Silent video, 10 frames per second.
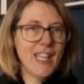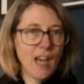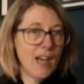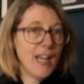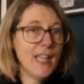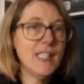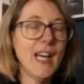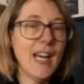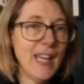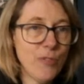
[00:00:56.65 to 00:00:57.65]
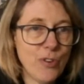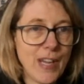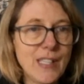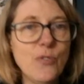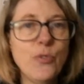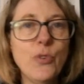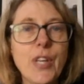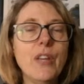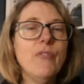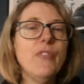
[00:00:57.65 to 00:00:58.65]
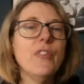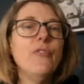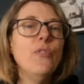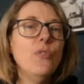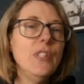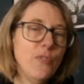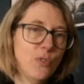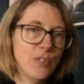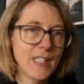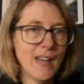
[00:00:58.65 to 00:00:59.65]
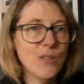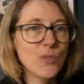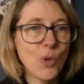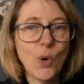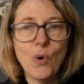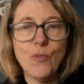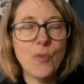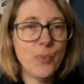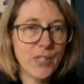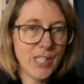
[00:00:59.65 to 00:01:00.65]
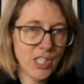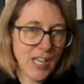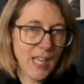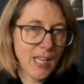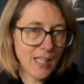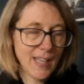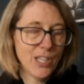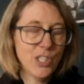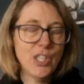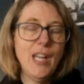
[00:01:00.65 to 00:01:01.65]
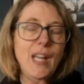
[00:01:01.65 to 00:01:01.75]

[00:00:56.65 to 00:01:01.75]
guide I have created for you for the 44 sounds of British English.